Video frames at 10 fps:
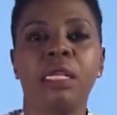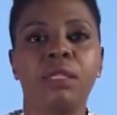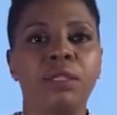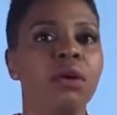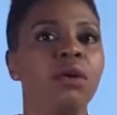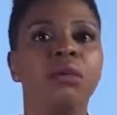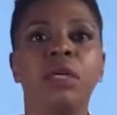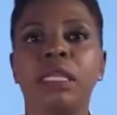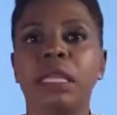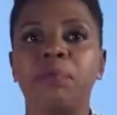So
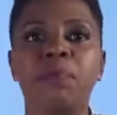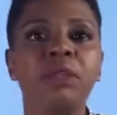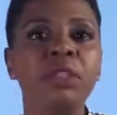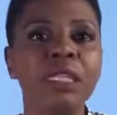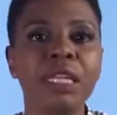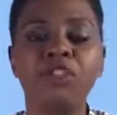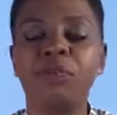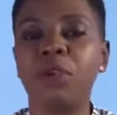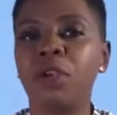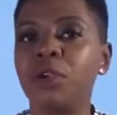they build these
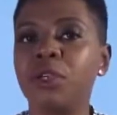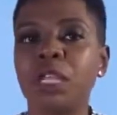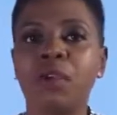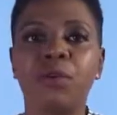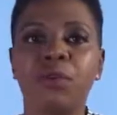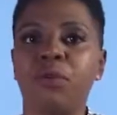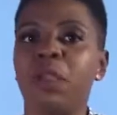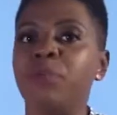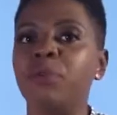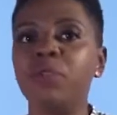entrepreneurs, they go through
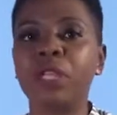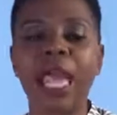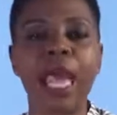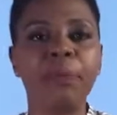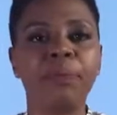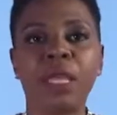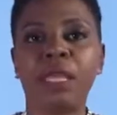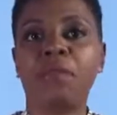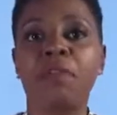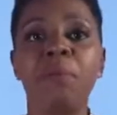a boot camp, they
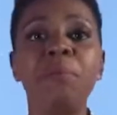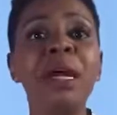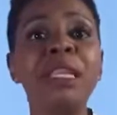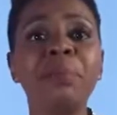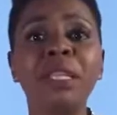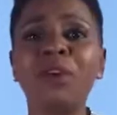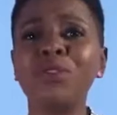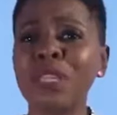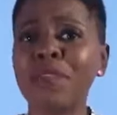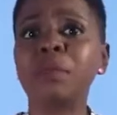give them money, but they
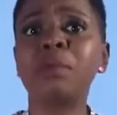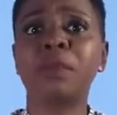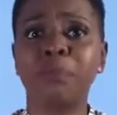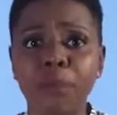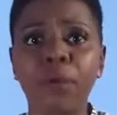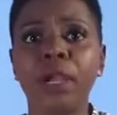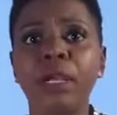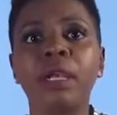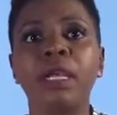also give them support.